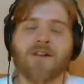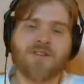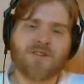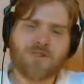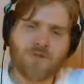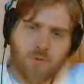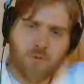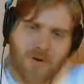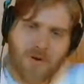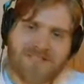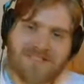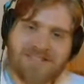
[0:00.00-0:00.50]

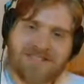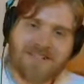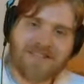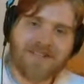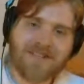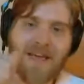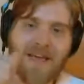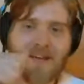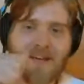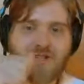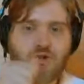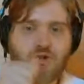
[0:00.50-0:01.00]

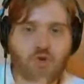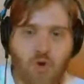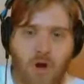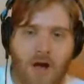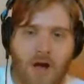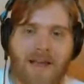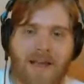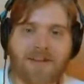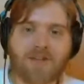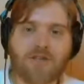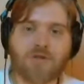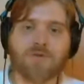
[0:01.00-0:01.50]
Twisting and
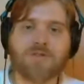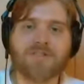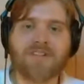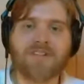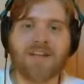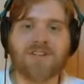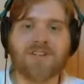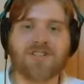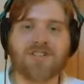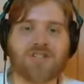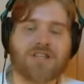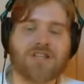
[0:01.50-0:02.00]
trying to
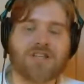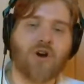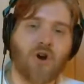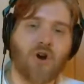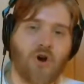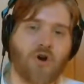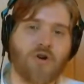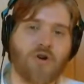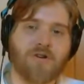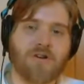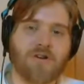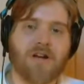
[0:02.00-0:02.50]
intentionally
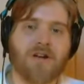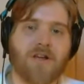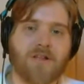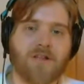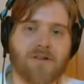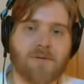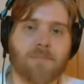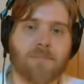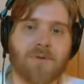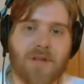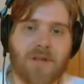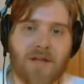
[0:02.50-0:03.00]
hurt
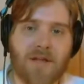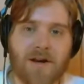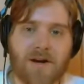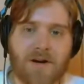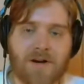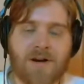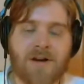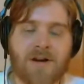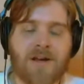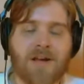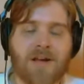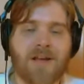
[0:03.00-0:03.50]
another
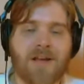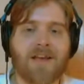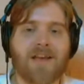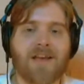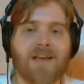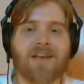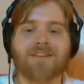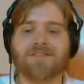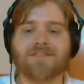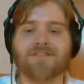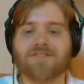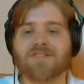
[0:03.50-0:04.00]
player
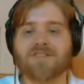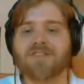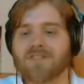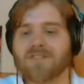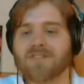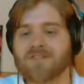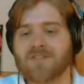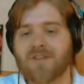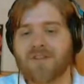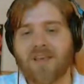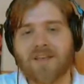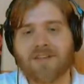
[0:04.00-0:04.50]
is
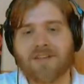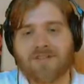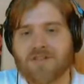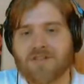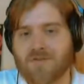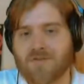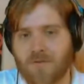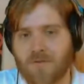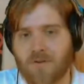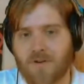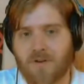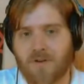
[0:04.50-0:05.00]
just, it's
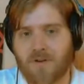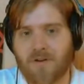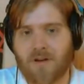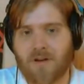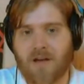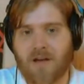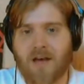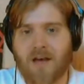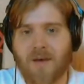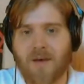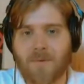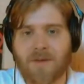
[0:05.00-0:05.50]
just wrong.
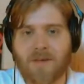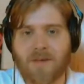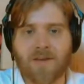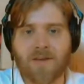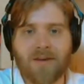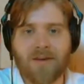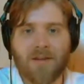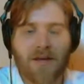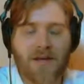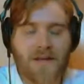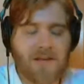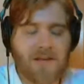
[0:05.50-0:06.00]
I mean,